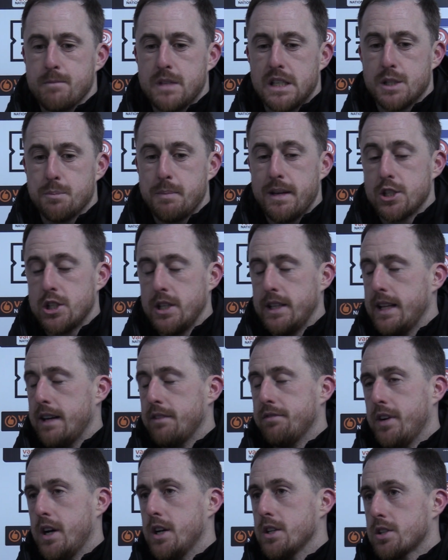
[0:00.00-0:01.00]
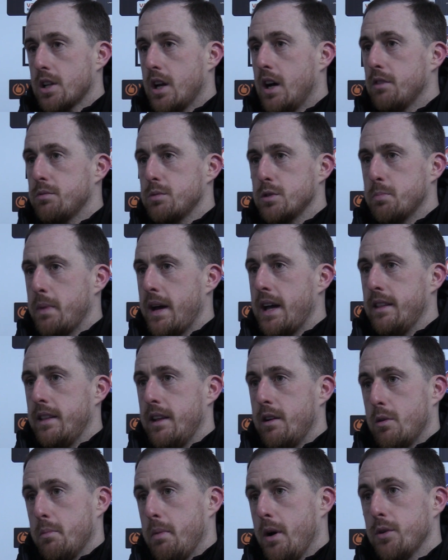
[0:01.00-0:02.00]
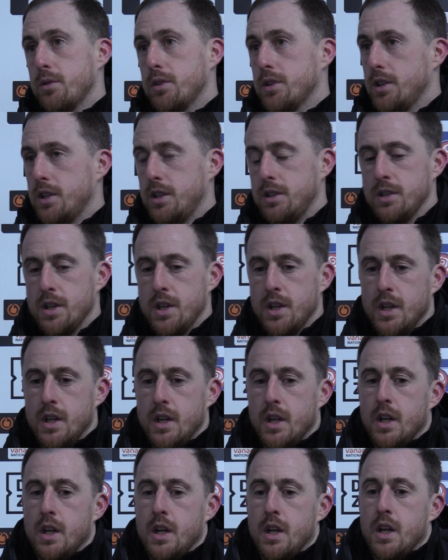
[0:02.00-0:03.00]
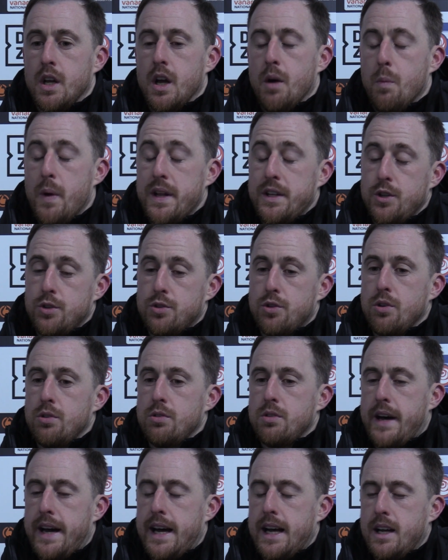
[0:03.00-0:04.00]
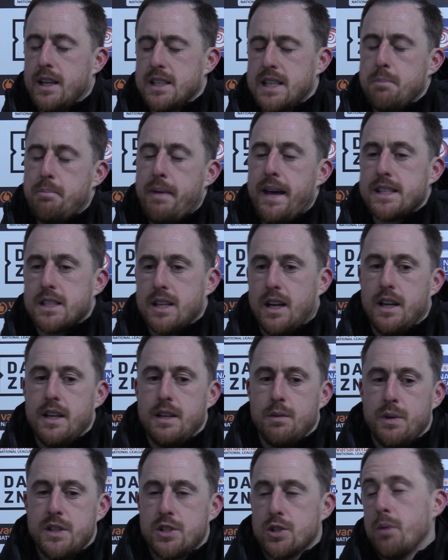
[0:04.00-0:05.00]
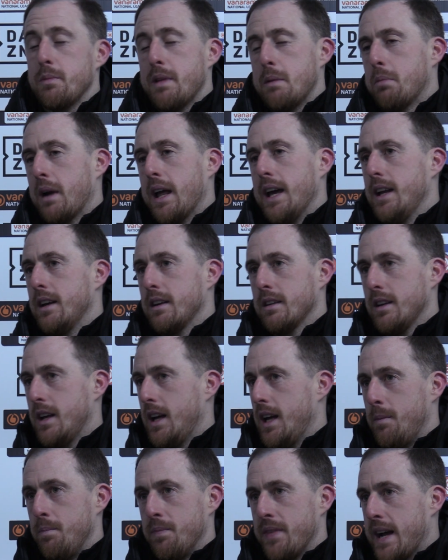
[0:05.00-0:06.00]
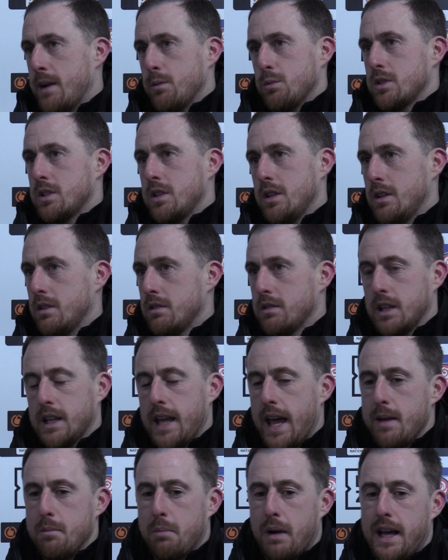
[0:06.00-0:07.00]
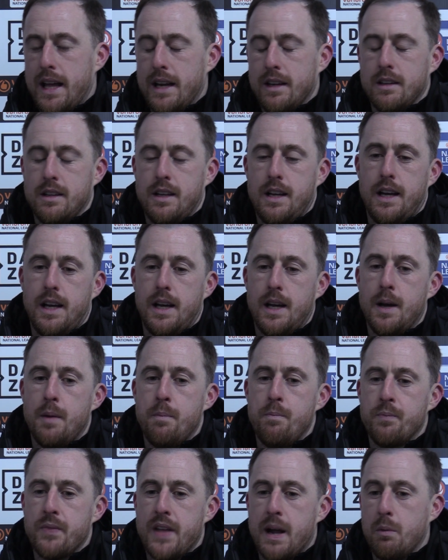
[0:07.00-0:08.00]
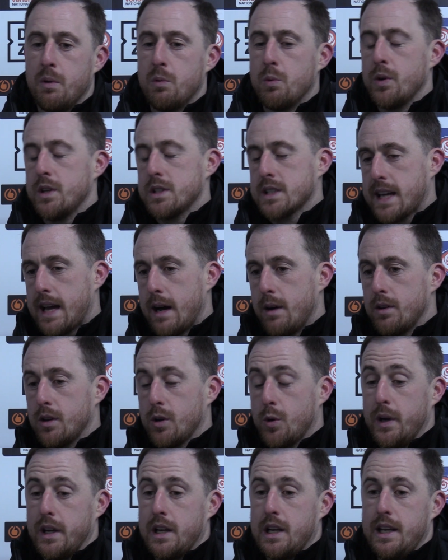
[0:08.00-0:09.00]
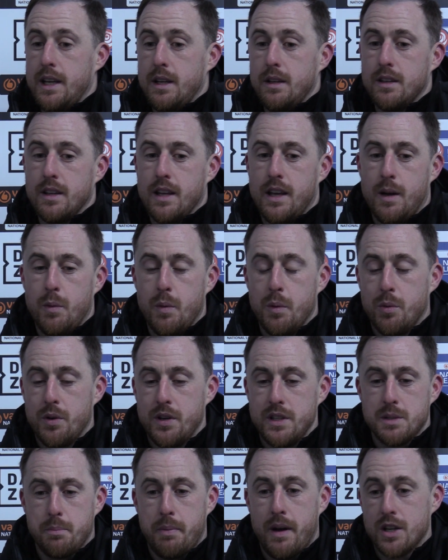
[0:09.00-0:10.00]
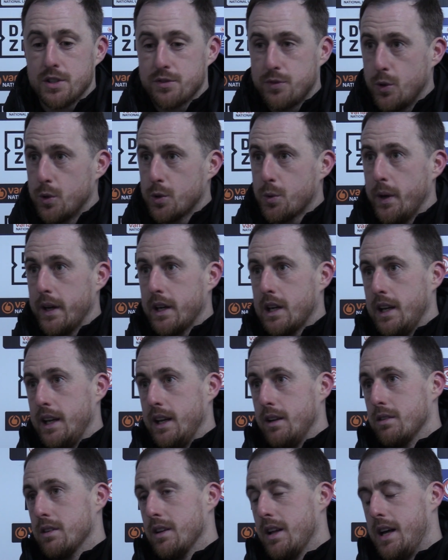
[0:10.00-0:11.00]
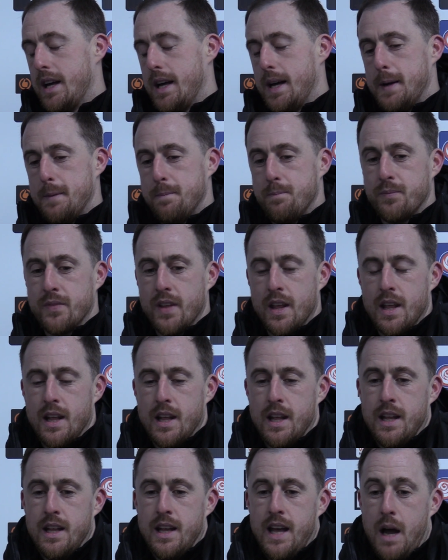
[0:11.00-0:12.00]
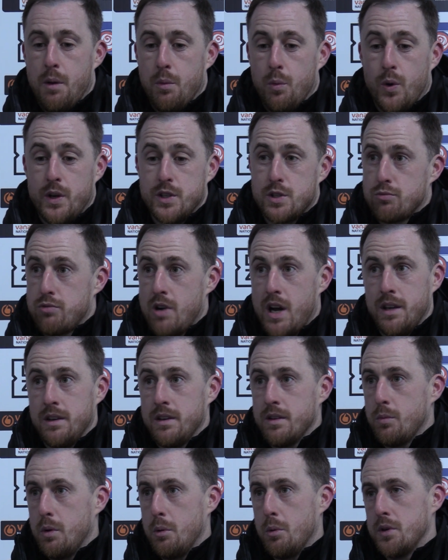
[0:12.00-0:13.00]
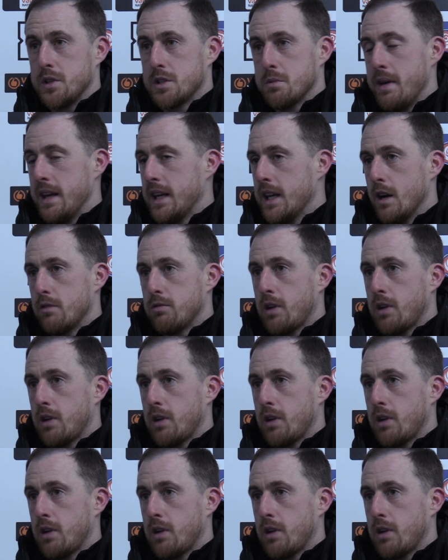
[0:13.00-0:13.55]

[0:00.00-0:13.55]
especially in that first half, was better than their opponent. And when you do that, I say better, we stopped them playing. That was the game plan. And we wanted to counter quickly, we wanted to pass forward quickly, and we wanted to run. We wanted to make it a